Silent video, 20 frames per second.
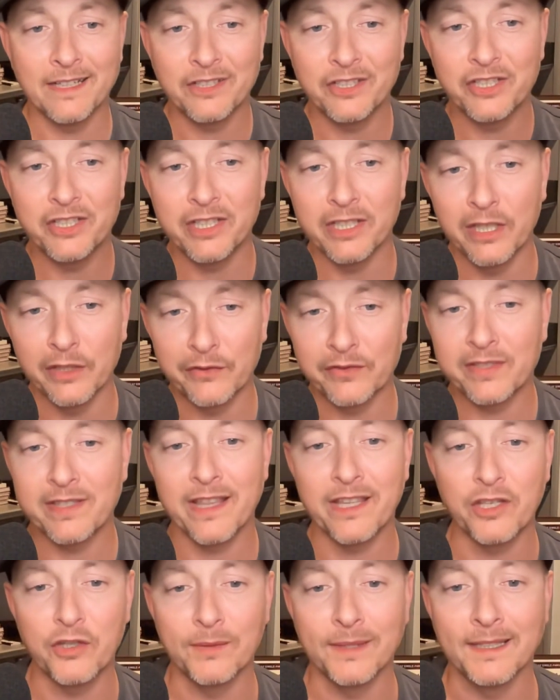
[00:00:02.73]
shifts
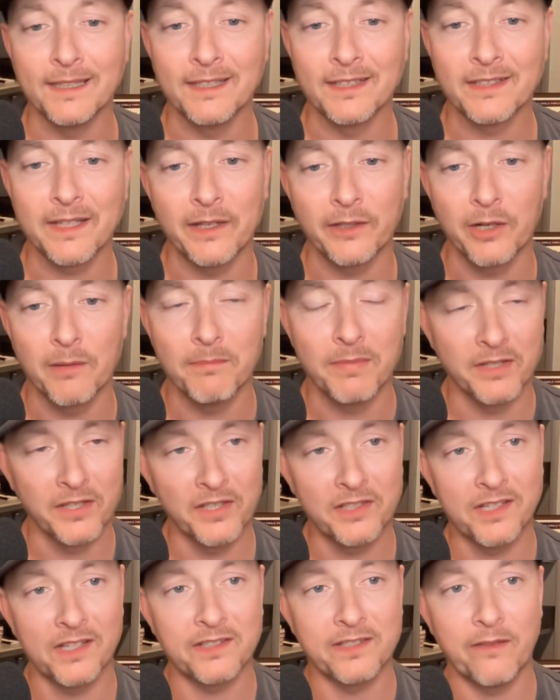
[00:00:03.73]
that you need to scale your
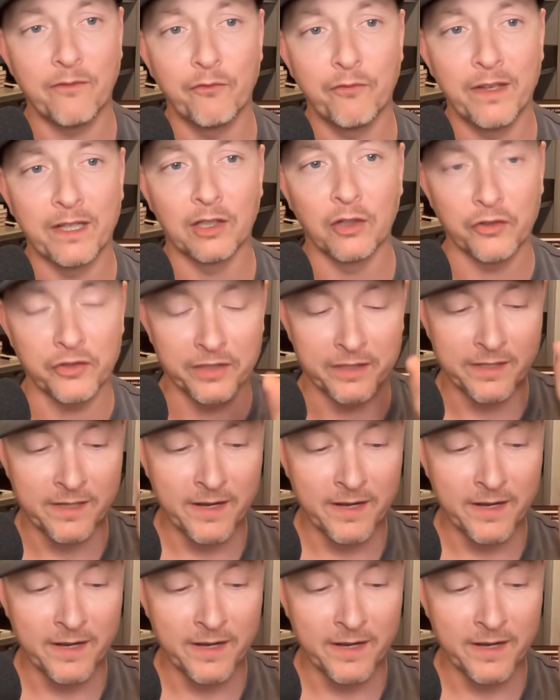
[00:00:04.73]
business to seven figures.